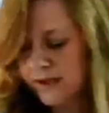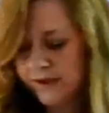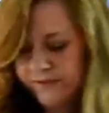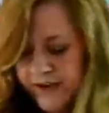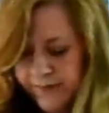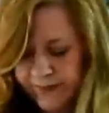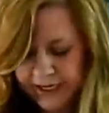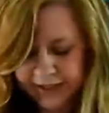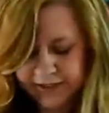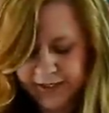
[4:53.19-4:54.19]
if I
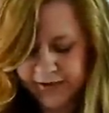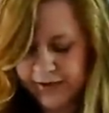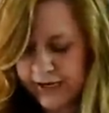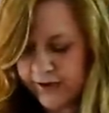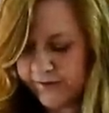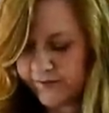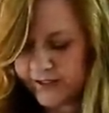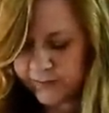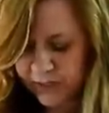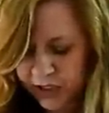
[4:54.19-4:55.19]
picked out of
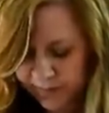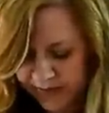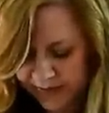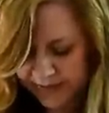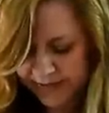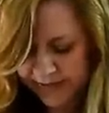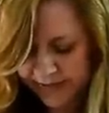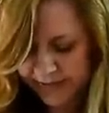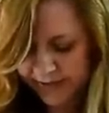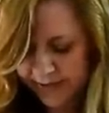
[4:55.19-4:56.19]
these purples,
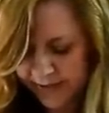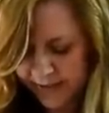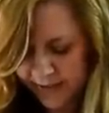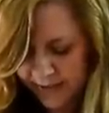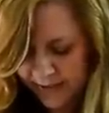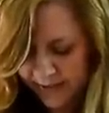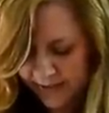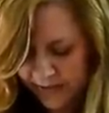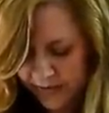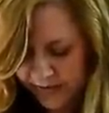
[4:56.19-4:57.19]
you
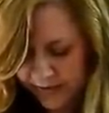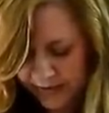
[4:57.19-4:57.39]
know, the